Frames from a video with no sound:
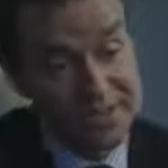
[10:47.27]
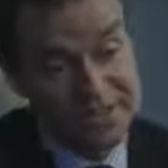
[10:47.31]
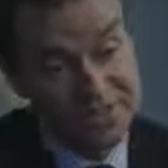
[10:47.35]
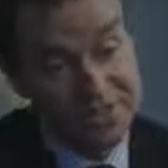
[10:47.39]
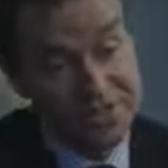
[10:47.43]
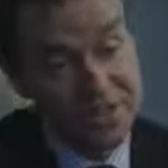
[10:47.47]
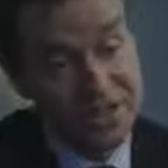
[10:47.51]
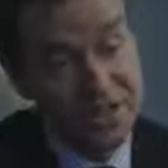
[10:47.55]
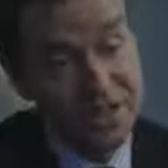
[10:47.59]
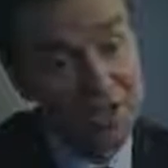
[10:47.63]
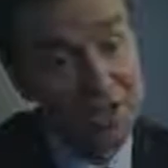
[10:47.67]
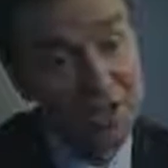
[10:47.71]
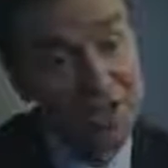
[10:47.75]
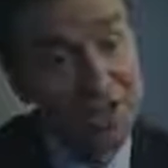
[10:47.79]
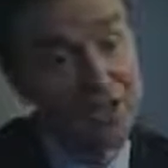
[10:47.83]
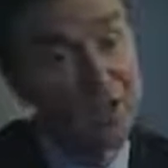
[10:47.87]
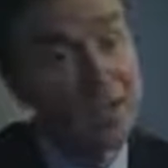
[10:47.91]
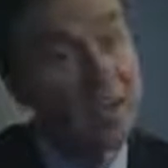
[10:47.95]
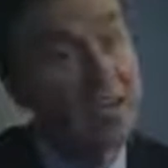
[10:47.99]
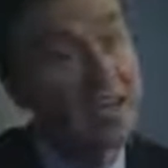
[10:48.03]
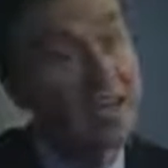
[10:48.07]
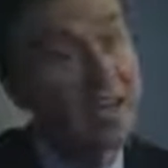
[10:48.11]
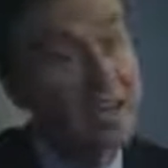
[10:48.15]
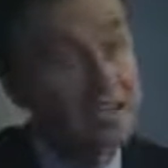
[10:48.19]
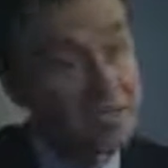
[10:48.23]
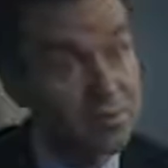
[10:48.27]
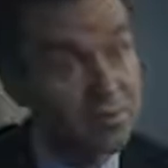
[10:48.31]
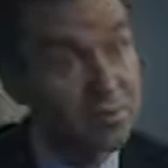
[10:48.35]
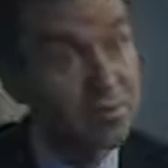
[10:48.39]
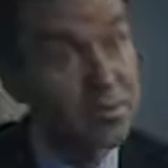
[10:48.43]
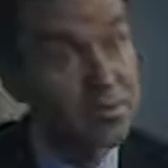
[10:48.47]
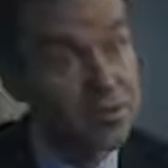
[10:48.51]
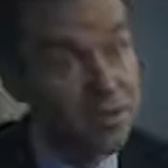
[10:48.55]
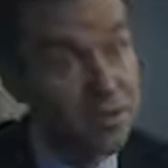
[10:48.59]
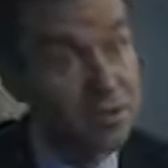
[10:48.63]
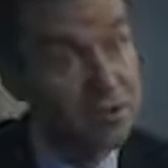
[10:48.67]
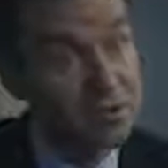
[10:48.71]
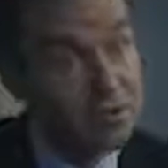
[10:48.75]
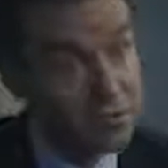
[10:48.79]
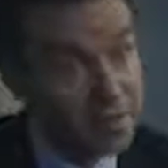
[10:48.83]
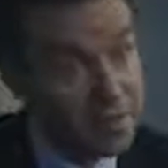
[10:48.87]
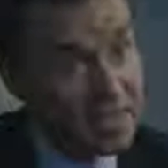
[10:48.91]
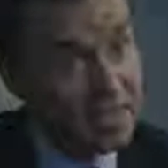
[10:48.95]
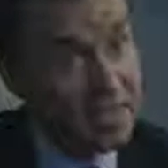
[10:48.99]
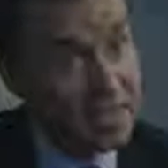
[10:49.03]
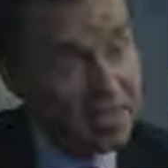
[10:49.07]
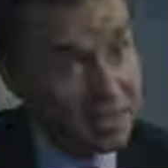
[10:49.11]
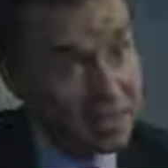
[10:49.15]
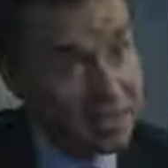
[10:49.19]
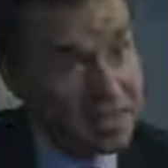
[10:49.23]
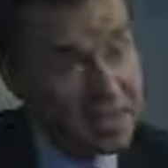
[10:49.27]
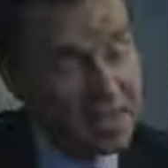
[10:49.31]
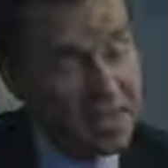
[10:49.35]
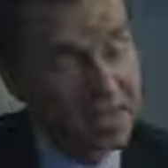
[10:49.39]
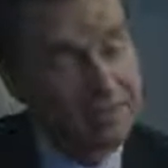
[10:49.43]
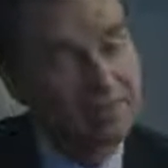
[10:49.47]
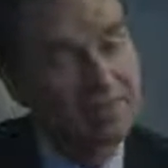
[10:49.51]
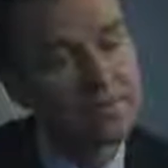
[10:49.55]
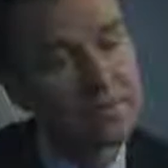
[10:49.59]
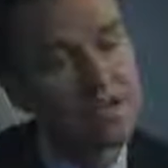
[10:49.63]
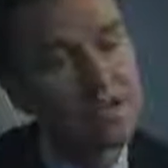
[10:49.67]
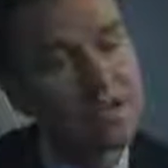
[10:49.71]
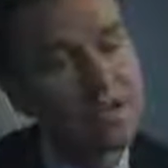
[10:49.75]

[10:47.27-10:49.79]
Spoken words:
as I've said earlier, has been shown to be a good thing.